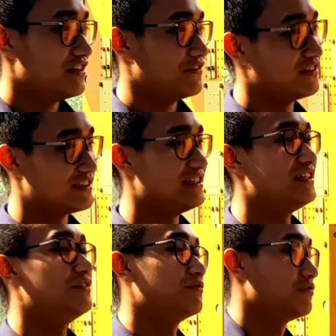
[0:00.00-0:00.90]

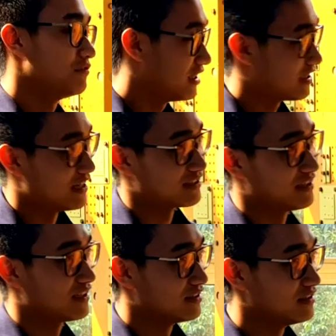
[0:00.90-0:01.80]
Firstly, what are
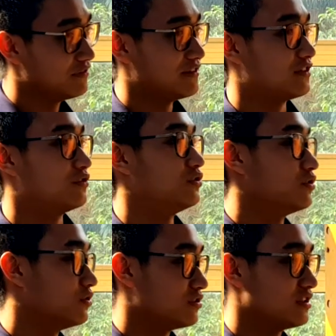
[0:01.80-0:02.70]
secondary flight
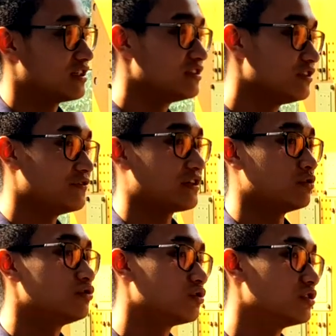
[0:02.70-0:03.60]
controls? Secondary flight
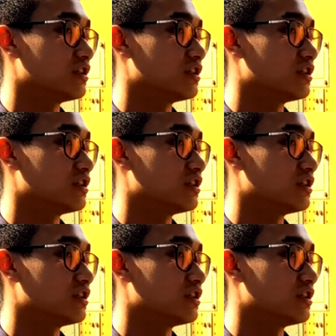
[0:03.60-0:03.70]
controls